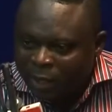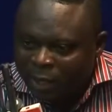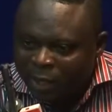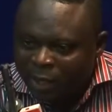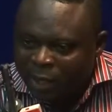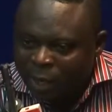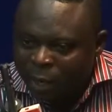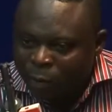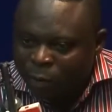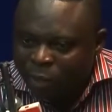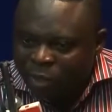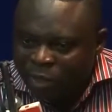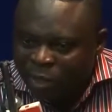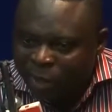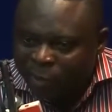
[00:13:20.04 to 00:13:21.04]
again, I will
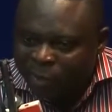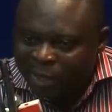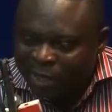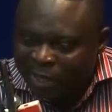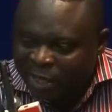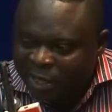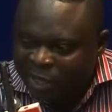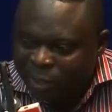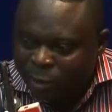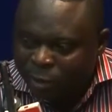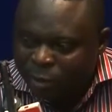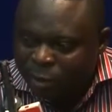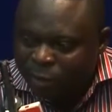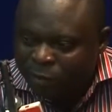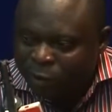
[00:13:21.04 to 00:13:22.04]
describe it as
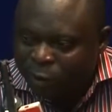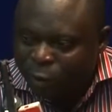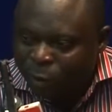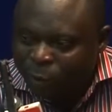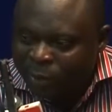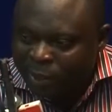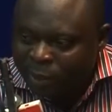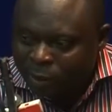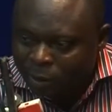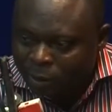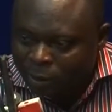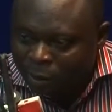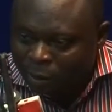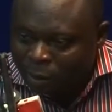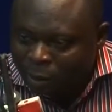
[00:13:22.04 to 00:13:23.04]
executive
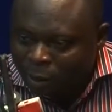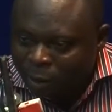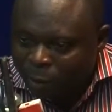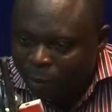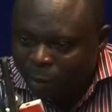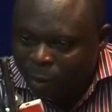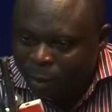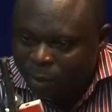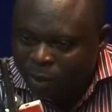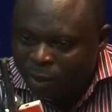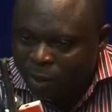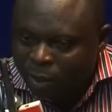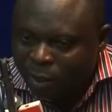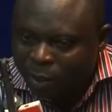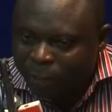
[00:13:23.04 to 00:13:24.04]
incompetence, because
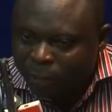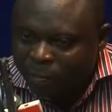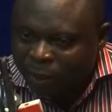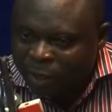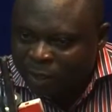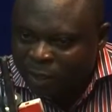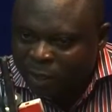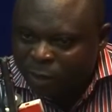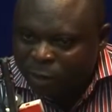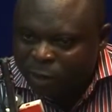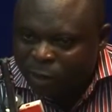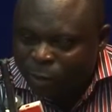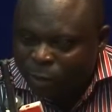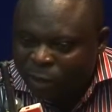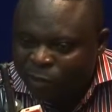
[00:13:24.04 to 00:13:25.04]
it's an
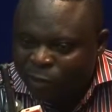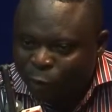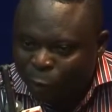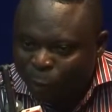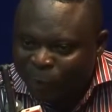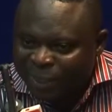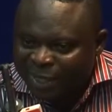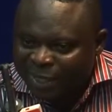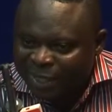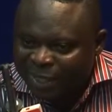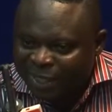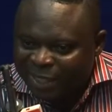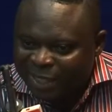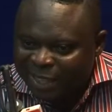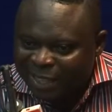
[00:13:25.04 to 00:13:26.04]
executive incompetence
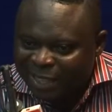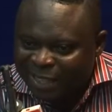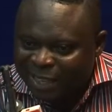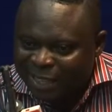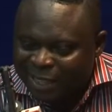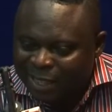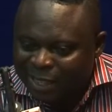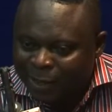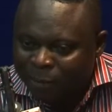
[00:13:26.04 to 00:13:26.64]
in the sense that